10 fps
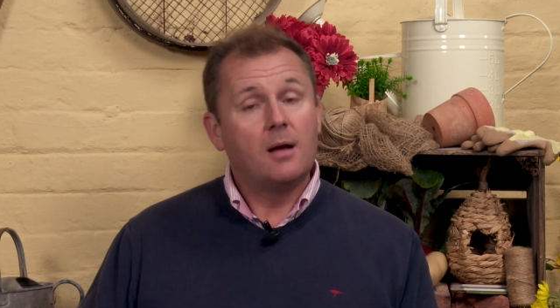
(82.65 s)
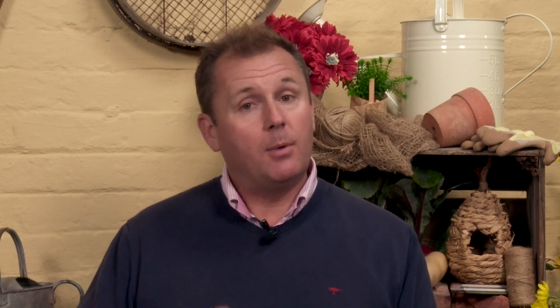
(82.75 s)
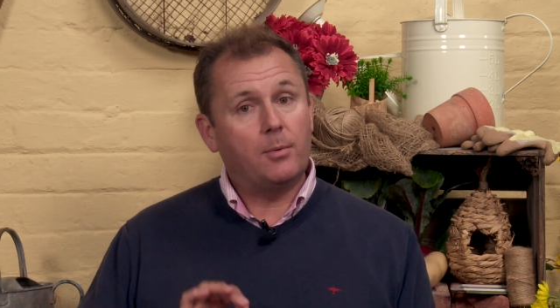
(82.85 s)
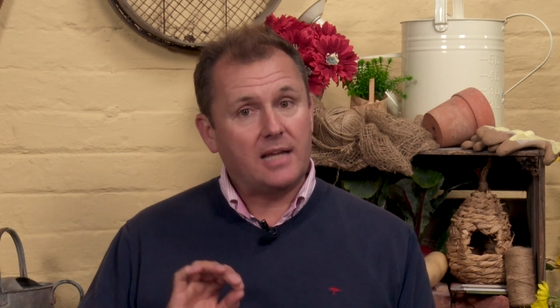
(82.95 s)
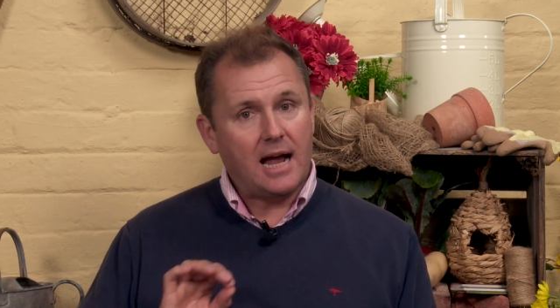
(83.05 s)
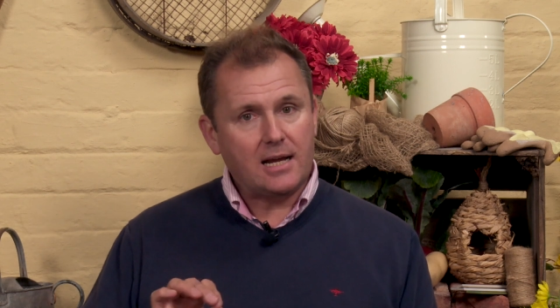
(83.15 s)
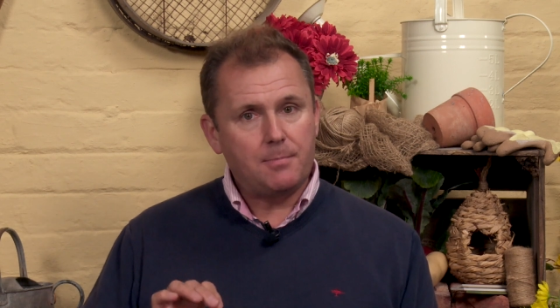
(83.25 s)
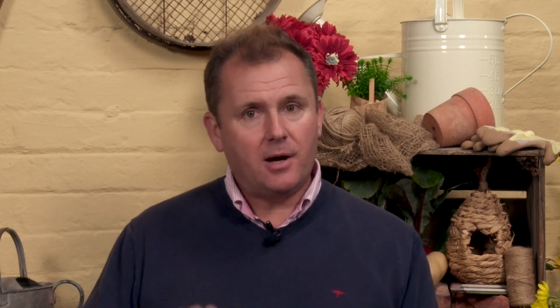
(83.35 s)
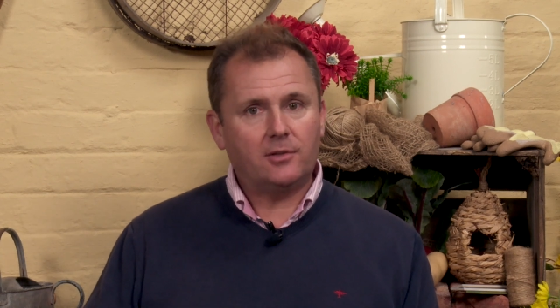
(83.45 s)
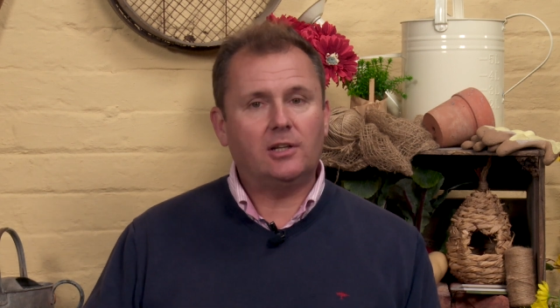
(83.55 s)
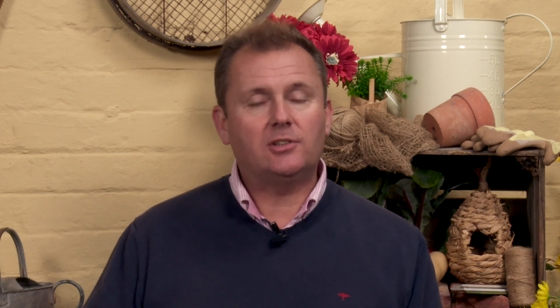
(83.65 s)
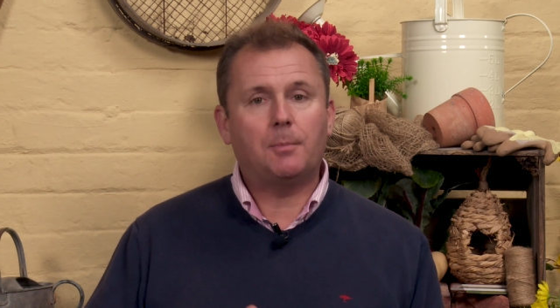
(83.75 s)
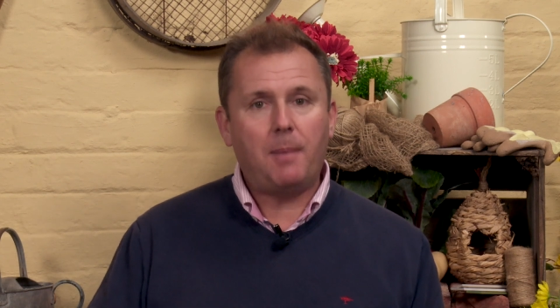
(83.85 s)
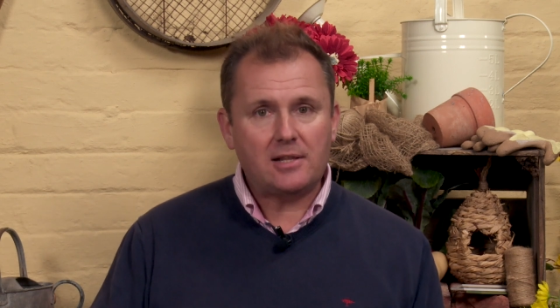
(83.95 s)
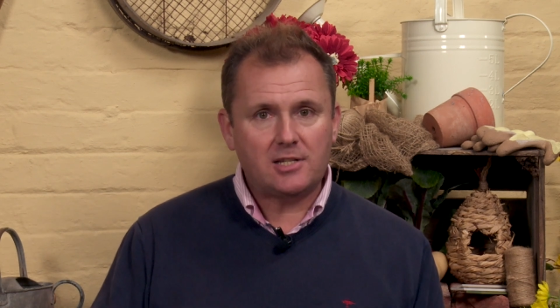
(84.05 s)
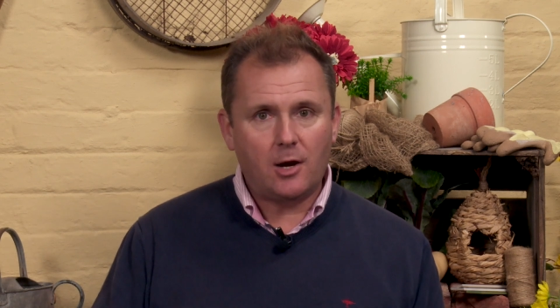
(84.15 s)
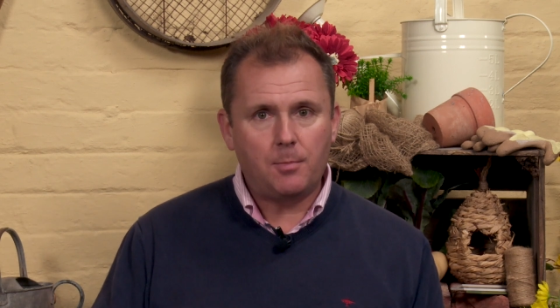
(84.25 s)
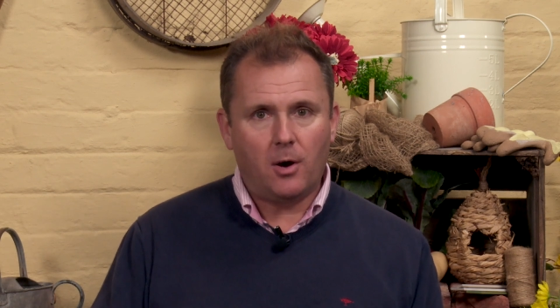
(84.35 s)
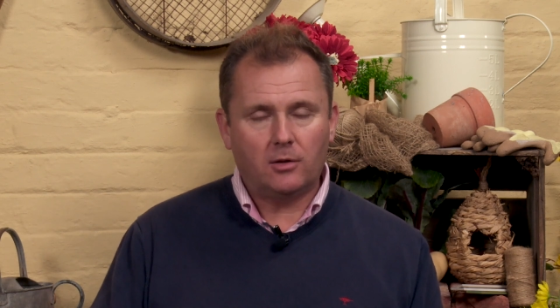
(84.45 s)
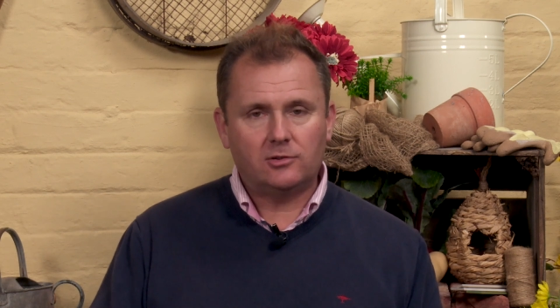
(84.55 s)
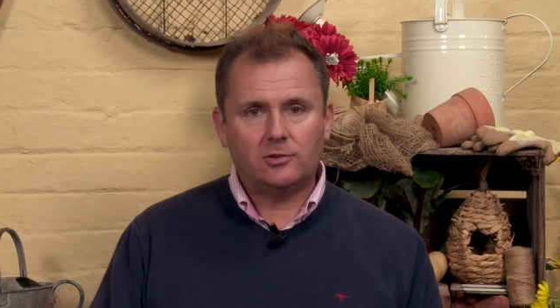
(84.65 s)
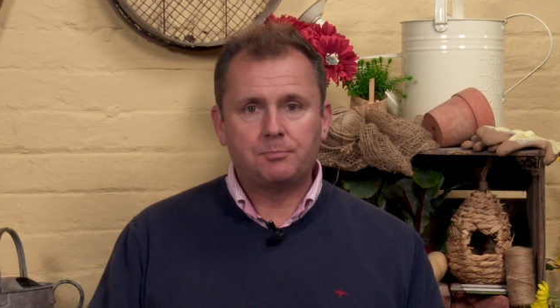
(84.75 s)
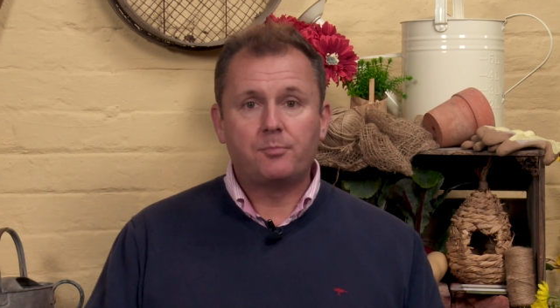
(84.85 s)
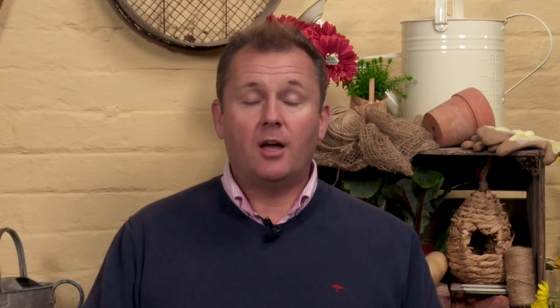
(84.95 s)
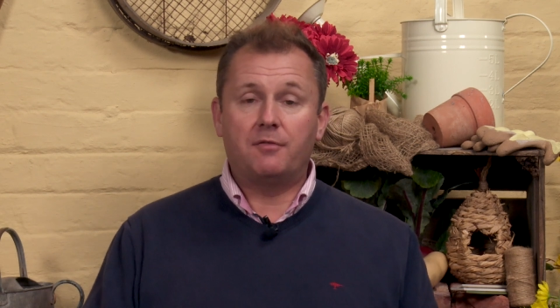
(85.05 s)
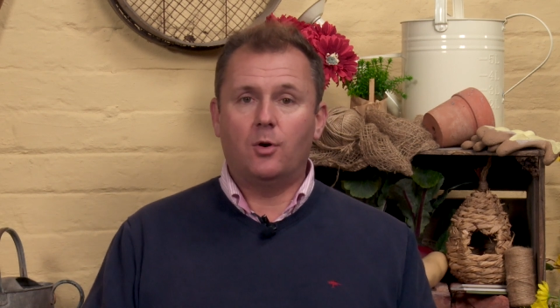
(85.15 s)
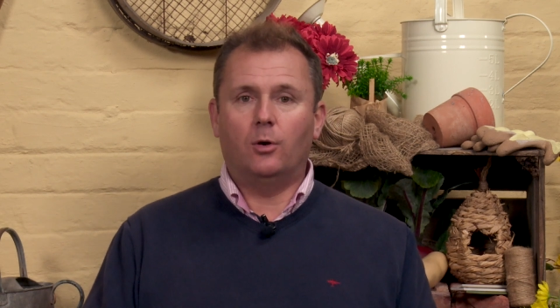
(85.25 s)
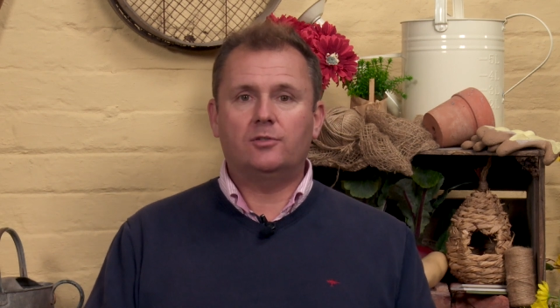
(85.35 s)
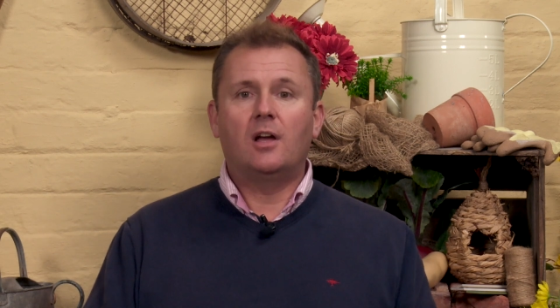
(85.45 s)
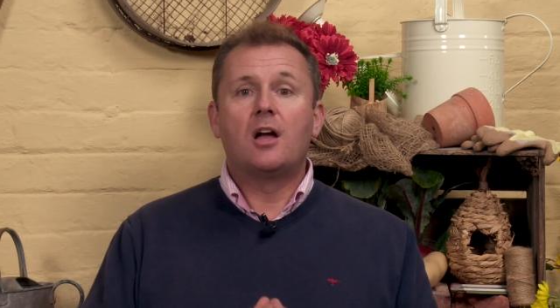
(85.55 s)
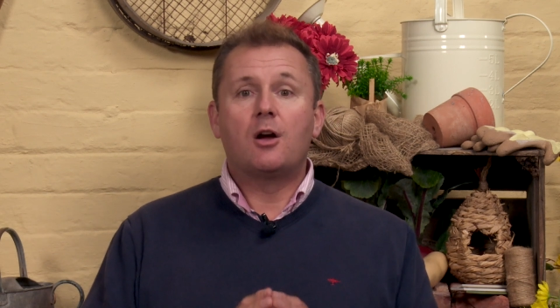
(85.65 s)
But with your hanging baskets, your patio pots, of course,